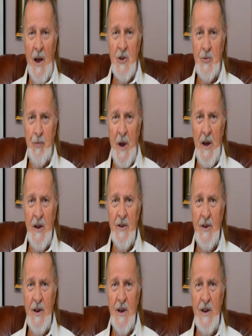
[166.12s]

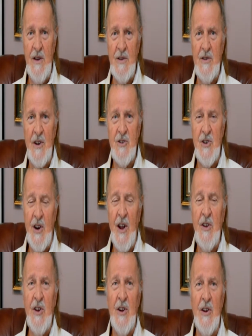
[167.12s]
Speed is a
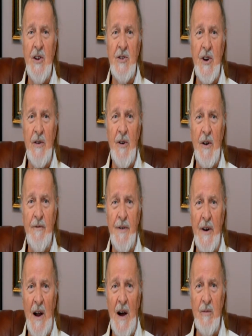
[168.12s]
genetically driven
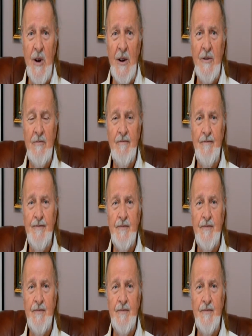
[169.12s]
phenomenon,